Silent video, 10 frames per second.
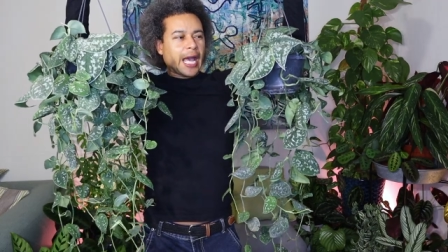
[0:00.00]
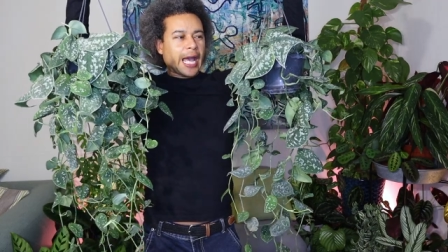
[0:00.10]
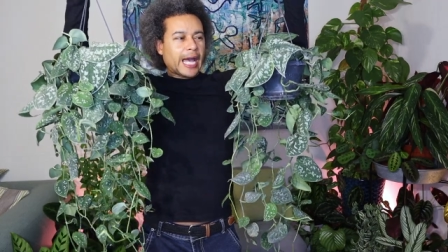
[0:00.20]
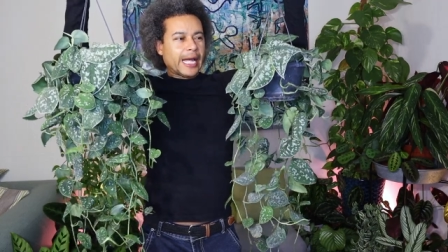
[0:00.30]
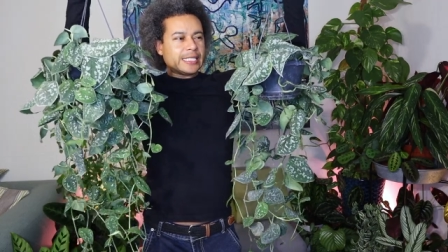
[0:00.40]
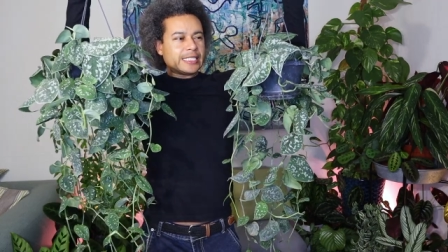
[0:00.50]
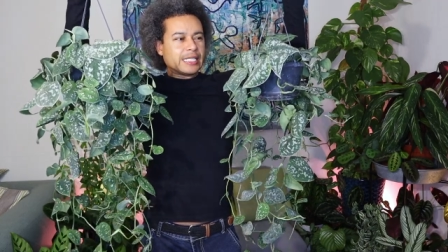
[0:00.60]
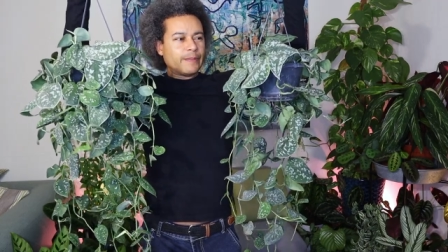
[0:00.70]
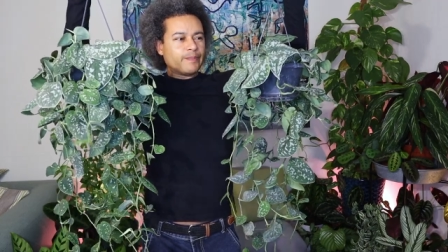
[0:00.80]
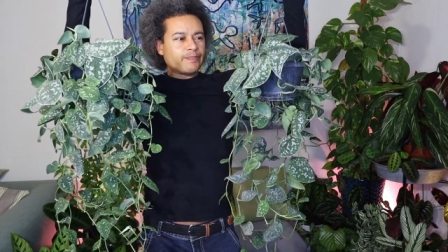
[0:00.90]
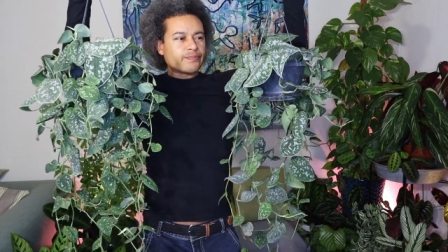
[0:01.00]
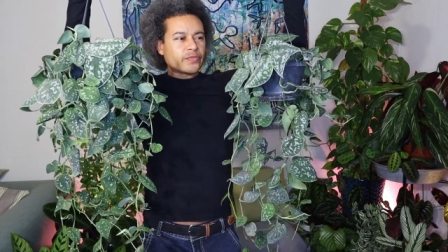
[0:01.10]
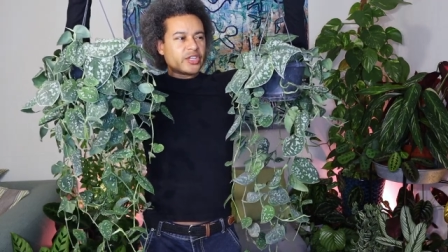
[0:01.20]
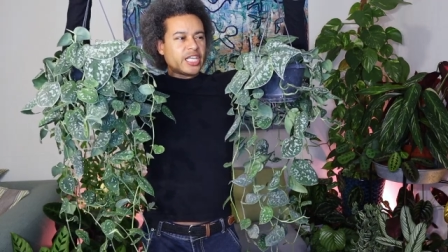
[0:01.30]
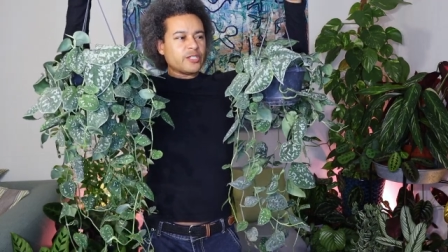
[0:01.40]
and
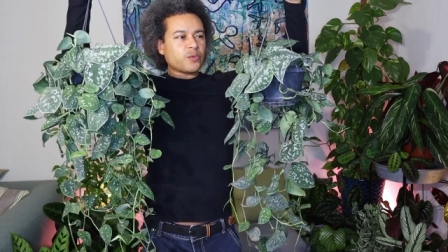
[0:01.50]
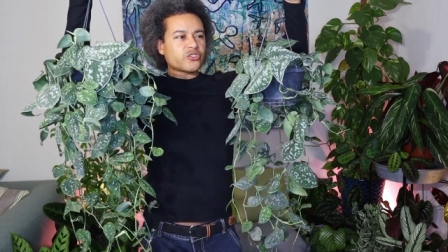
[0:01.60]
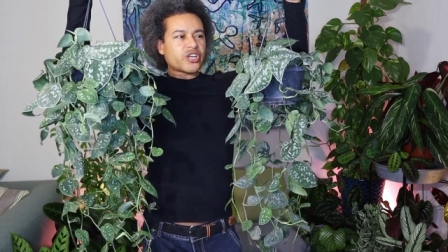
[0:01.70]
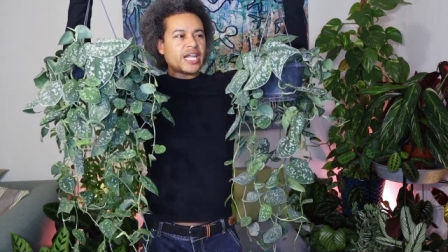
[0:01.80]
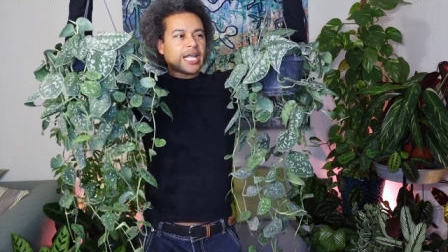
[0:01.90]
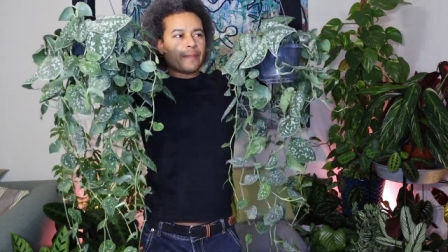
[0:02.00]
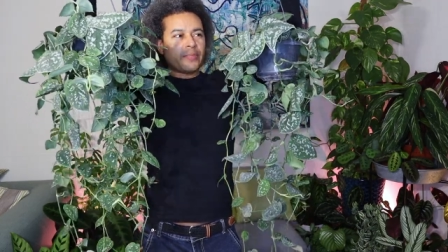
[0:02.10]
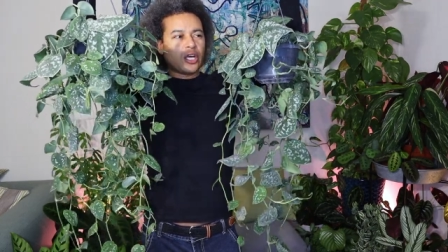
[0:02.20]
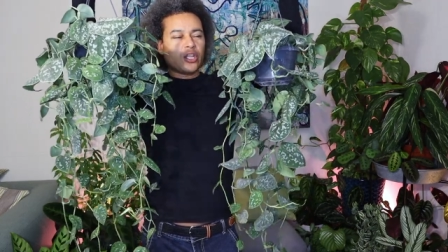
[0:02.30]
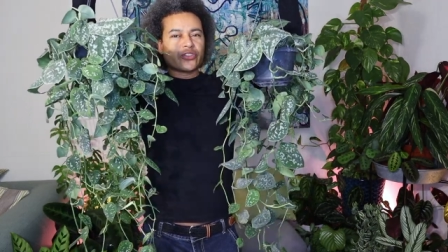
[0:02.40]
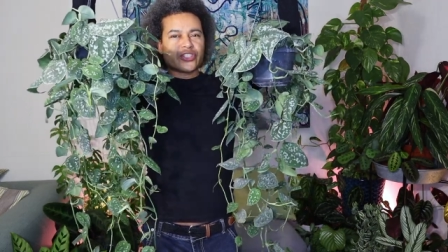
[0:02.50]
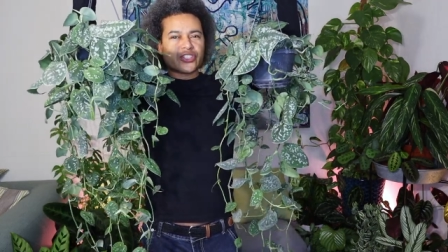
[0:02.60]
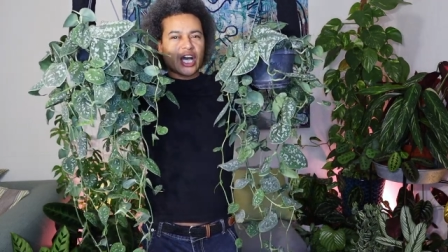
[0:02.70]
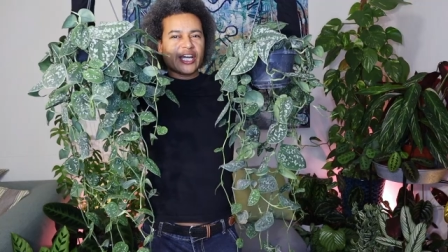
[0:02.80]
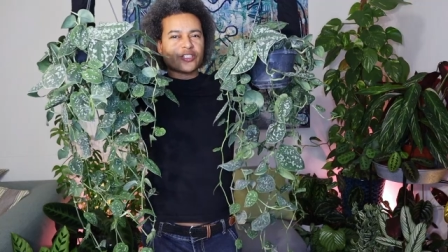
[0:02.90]
these will trail up along the
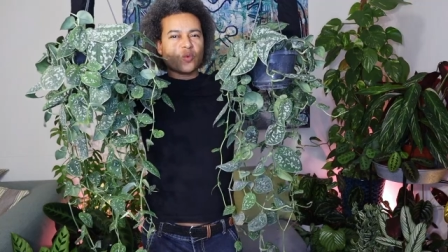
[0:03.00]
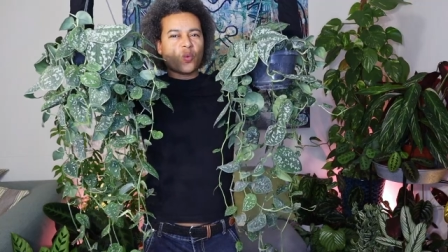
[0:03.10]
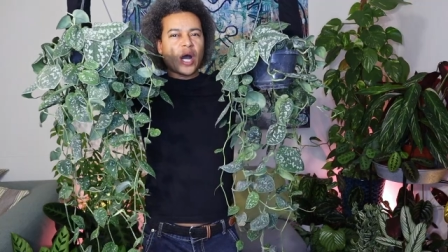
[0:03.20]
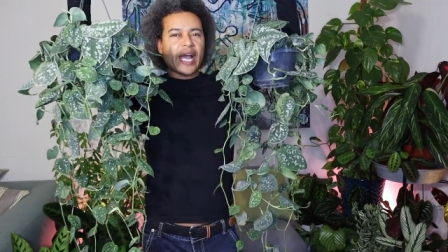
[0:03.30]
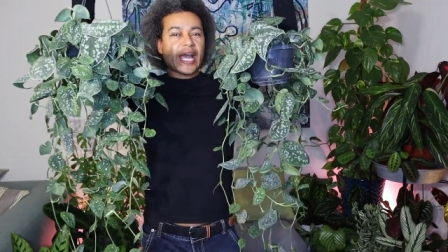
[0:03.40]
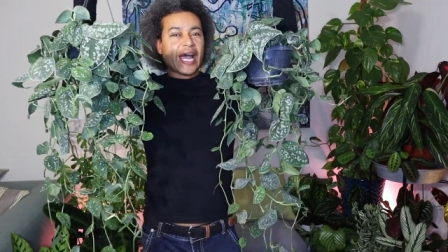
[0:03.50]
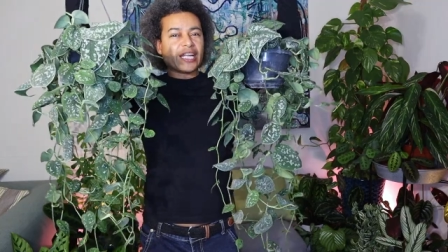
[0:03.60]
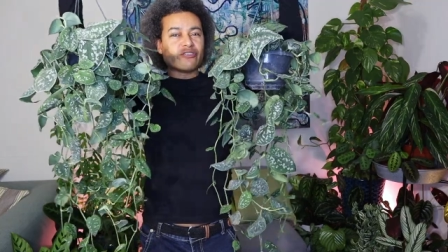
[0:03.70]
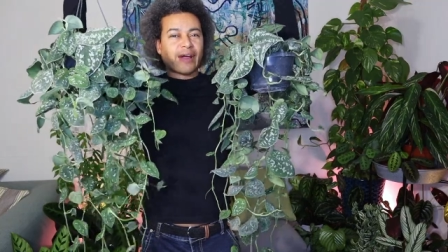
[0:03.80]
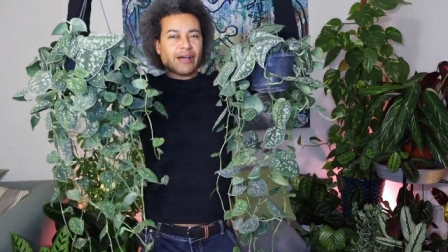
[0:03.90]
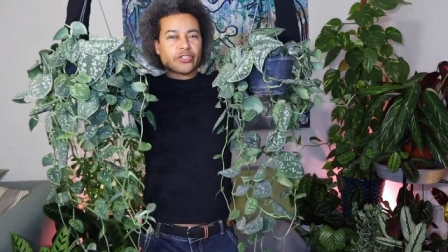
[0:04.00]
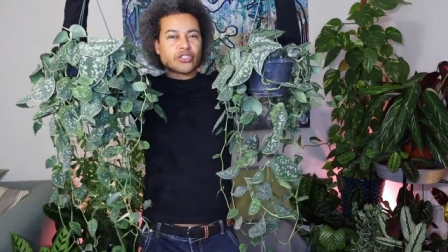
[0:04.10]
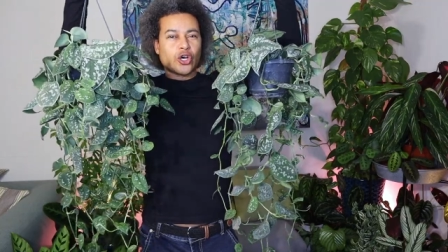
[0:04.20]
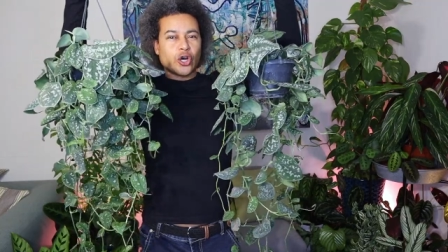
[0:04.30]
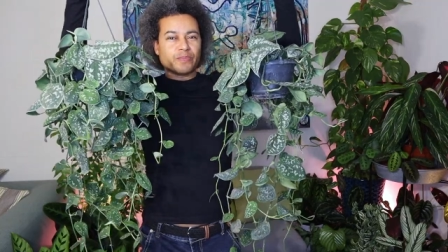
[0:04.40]
side on wire and around the
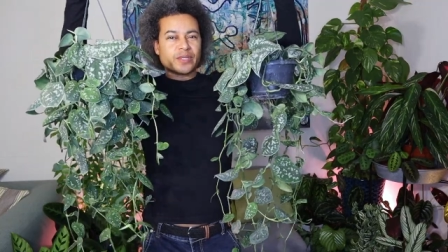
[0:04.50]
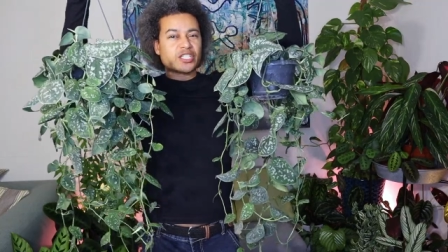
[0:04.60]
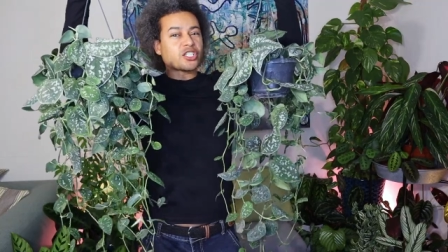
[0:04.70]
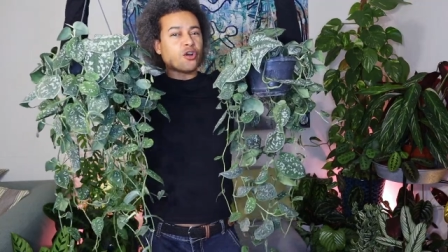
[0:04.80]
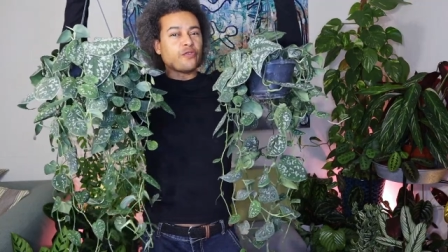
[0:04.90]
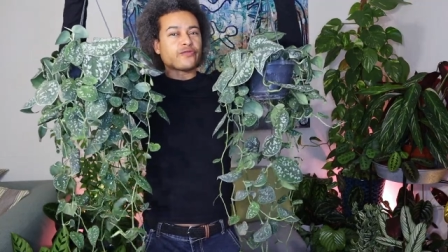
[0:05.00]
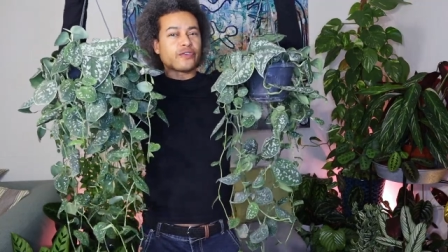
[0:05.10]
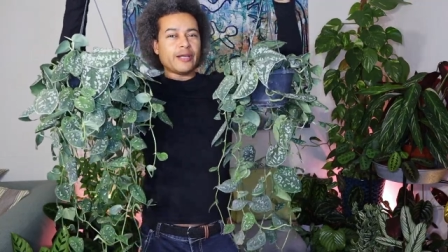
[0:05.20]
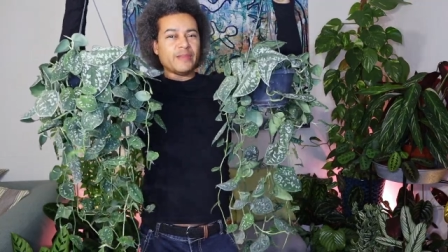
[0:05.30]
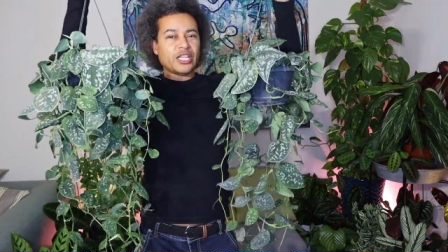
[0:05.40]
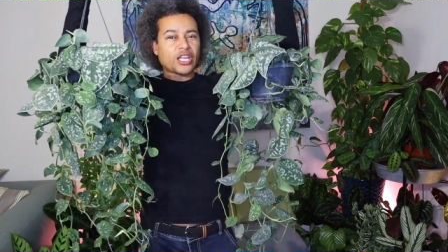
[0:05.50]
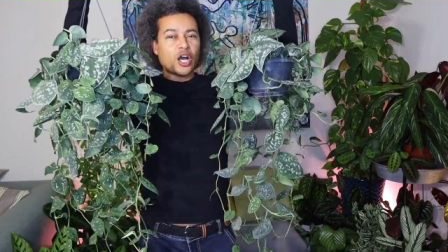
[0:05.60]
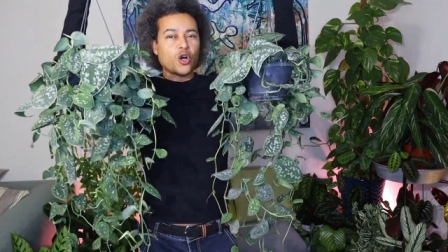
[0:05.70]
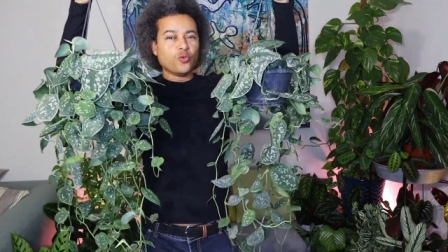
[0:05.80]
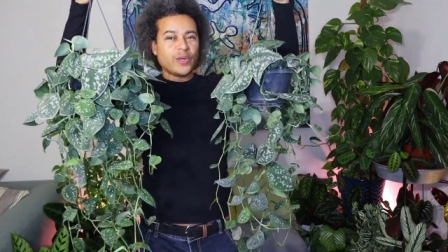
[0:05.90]
top, so framing the
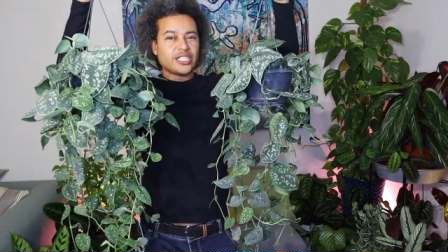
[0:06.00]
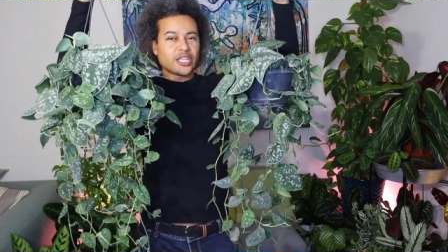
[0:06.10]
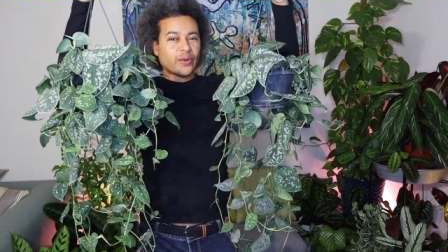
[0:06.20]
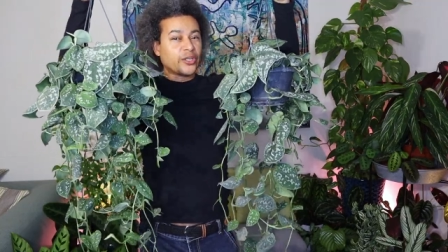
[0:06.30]
whole window.